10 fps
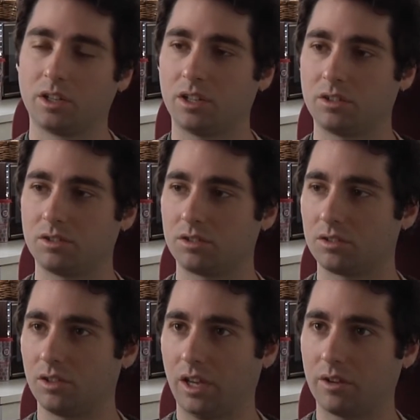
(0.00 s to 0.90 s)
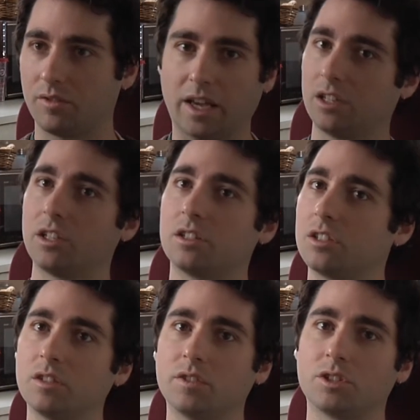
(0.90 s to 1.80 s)
and to have edited
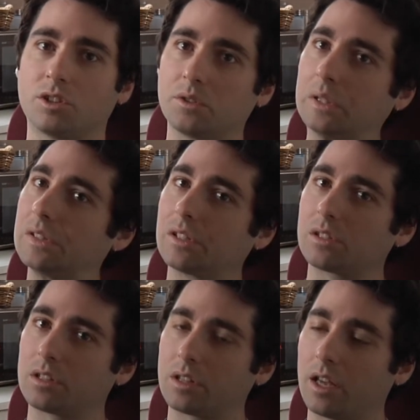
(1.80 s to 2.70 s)
TV shows and things like